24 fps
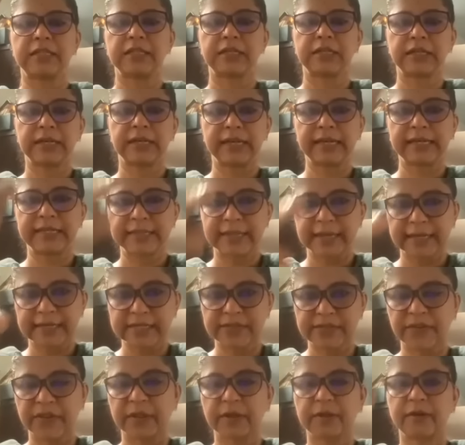the
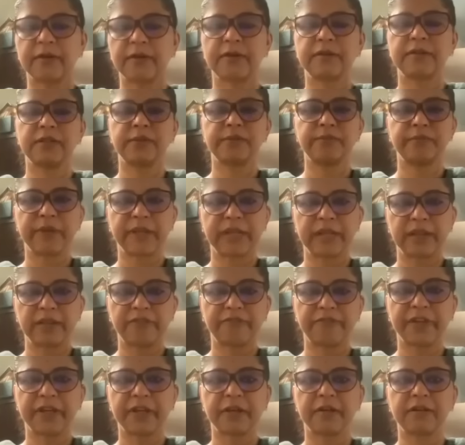index finger, the middle
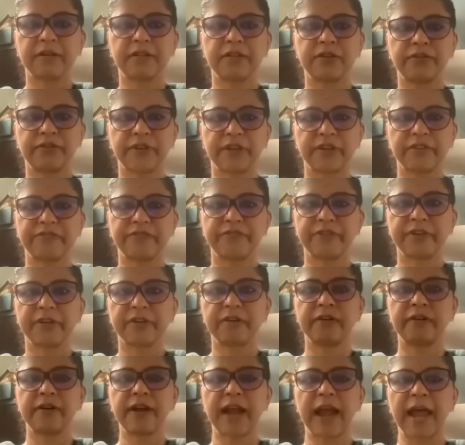finger, the ring
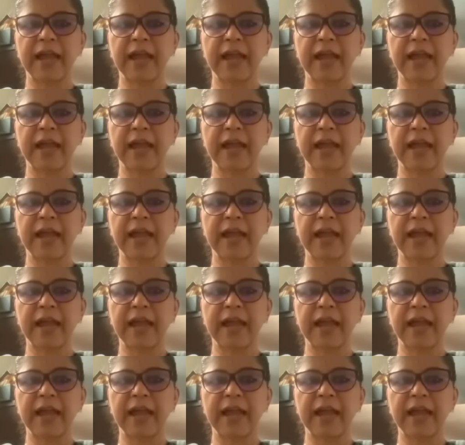finger,